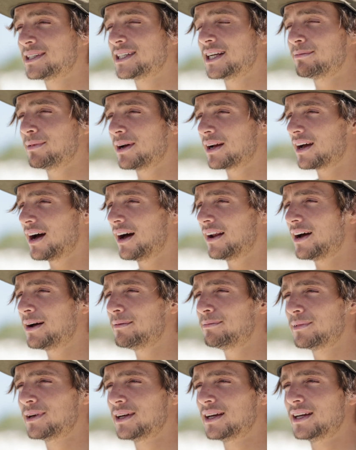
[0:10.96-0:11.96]
set my kite
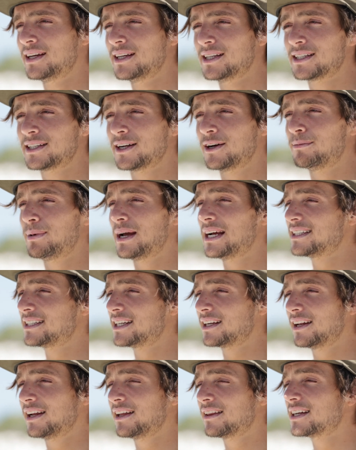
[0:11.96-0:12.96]
up. So
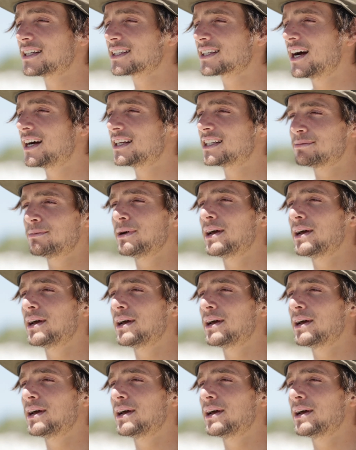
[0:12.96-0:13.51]
basically this kite's